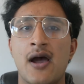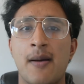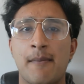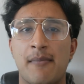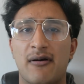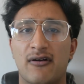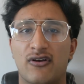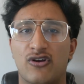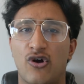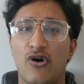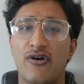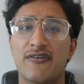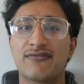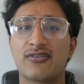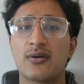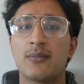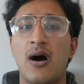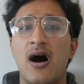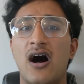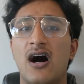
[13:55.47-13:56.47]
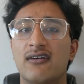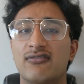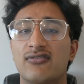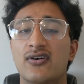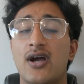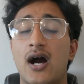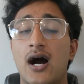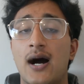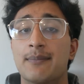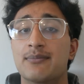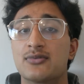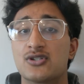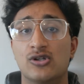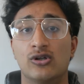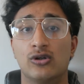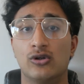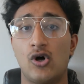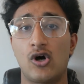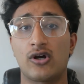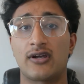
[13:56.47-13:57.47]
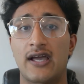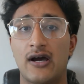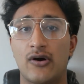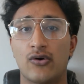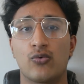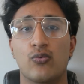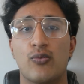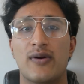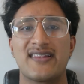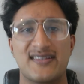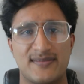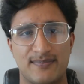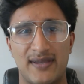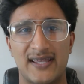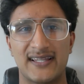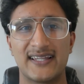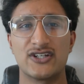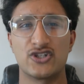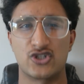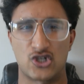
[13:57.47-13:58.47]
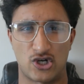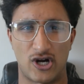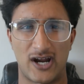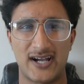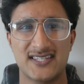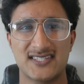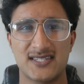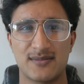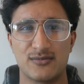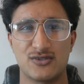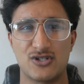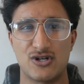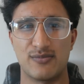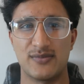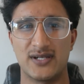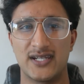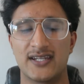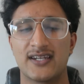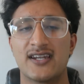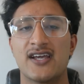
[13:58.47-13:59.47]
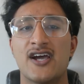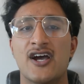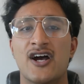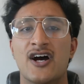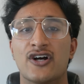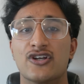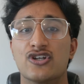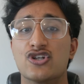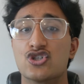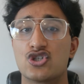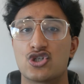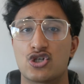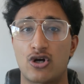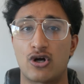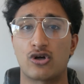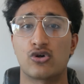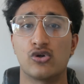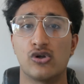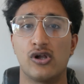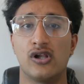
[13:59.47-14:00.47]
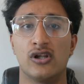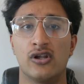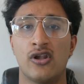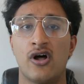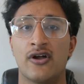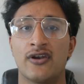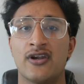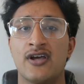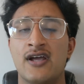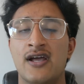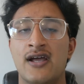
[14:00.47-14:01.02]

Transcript: But going from halfway up to lockout where it's mainly tricep dominant, you struggle a lot.